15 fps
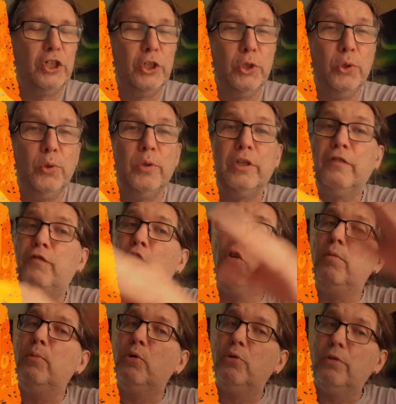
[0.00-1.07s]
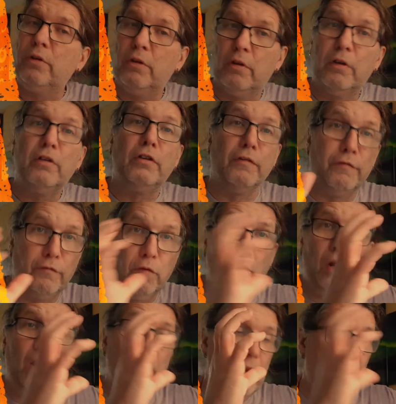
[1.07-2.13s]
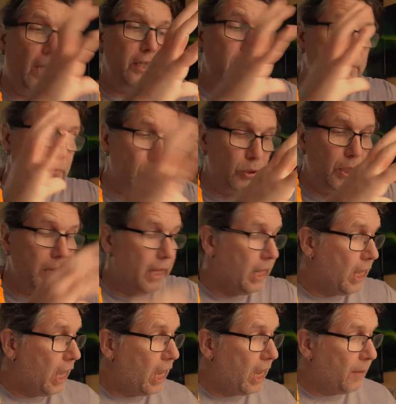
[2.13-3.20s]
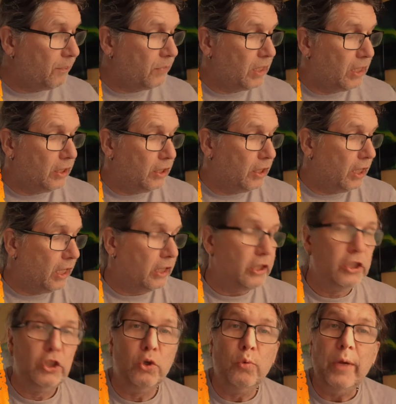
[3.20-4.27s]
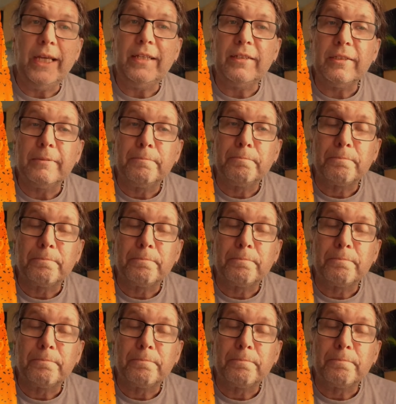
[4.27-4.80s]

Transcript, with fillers: to the full moon, the full light moon, um, uh, two weeks.